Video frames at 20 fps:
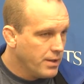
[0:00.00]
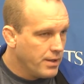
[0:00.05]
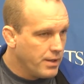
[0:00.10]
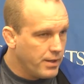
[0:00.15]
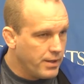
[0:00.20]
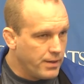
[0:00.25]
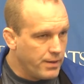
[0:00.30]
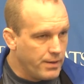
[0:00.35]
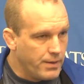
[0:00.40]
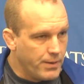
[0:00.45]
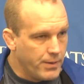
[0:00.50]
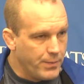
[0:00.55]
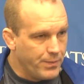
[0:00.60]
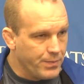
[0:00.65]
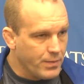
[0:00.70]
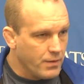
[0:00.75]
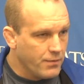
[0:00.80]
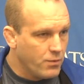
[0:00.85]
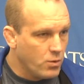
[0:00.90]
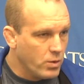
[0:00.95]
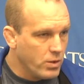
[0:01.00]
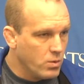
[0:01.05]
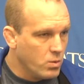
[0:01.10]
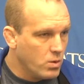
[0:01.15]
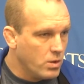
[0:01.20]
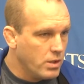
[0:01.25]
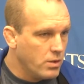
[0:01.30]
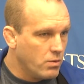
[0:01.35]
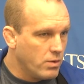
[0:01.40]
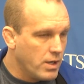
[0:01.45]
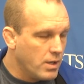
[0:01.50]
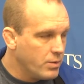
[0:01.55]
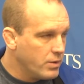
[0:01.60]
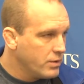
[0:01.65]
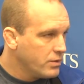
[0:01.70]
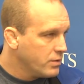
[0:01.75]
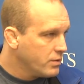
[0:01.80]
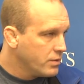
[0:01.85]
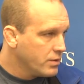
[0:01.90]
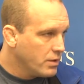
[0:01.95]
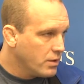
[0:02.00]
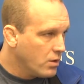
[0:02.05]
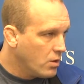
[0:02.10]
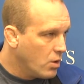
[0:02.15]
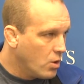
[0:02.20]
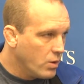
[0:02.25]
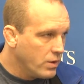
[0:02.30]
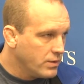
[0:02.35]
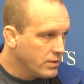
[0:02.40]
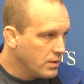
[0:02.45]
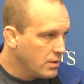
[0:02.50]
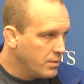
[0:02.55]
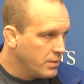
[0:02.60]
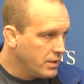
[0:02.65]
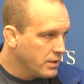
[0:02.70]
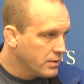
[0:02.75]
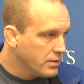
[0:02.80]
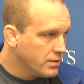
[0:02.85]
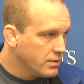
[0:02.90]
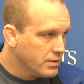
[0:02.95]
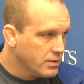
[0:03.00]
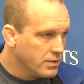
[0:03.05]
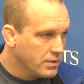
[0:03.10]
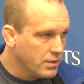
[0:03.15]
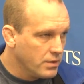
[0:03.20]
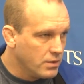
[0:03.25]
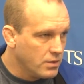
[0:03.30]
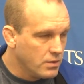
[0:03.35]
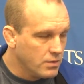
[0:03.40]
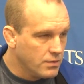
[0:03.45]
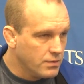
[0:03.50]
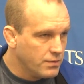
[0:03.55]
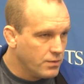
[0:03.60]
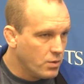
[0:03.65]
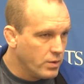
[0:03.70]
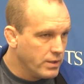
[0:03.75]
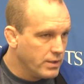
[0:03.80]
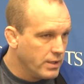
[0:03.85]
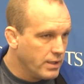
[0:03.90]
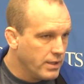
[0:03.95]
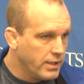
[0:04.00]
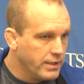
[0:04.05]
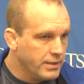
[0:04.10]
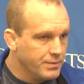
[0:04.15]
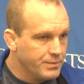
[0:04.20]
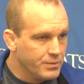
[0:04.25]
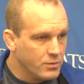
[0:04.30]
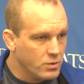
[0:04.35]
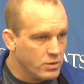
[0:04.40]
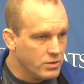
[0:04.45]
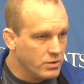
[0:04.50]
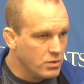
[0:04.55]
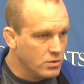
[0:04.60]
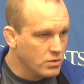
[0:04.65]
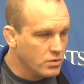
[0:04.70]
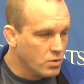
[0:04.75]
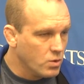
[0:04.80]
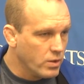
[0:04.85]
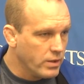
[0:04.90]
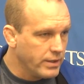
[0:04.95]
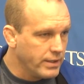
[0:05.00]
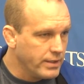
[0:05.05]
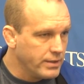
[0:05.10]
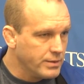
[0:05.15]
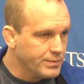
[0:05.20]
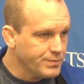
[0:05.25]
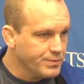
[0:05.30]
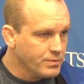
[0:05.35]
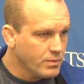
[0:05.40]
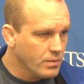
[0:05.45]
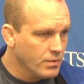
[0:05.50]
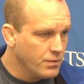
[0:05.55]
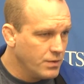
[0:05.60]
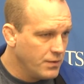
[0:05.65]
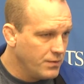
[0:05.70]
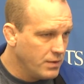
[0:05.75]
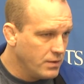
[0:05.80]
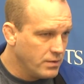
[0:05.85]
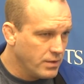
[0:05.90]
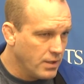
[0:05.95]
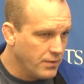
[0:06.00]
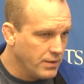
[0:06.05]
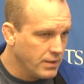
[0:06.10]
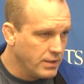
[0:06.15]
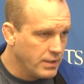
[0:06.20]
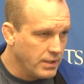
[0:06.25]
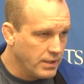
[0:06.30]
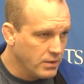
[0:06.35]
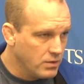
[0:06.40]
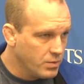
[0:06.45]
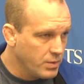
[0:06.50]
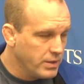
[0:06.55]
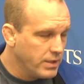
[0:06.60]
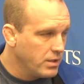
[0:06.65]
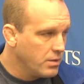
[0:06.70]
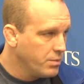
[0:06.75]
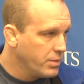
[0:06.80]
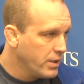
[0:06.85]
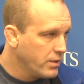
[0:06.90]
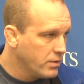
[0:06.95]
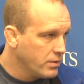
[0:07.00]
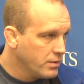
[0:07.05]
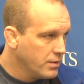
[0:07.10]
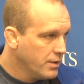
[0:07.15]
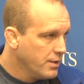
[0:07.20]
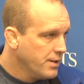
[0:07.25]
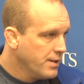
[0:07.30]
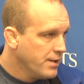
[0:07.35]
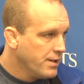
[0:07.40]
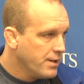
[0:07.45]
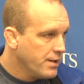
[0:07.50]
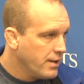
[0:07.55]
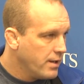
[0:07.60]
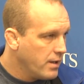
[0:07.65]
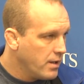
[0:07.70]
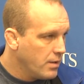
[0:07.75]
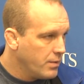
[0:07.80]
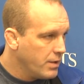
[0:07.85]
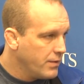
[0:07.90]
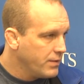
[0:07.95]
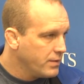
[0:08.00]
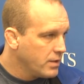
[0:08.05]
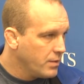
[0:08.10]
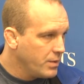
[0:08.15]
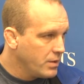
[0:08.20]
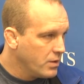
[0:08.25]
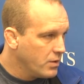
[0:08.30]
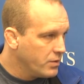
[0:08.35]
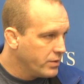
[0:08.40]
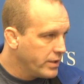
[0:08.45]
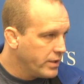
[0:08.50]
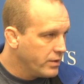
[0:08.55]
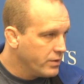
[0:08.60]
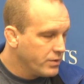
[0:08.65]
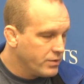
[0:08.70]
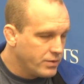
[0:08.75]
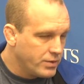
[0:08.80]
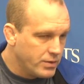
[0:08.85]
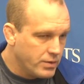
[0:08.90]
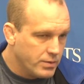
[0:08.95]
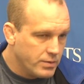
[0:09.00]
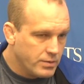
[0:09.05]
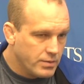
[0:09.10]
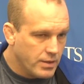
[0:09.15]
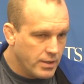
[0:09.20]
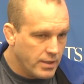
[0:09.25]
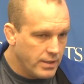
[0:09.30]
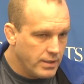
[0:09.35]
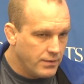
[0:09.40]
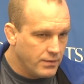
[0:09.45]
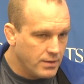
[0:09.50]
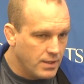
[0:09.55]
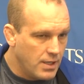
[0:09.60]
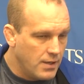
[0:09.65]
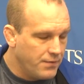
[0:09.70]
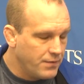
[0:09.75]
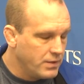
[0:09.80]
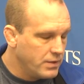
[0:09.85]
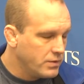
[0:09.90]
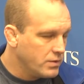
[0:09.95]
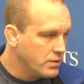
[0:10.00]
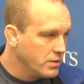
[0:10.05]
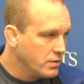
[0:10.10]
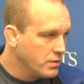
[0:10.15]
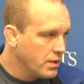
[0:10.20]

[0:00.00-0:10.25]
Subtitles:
41 Robert's always in the mix. 49 we're still sorting out. And 57 King's been getting better every time he goes out. So I have confidence in those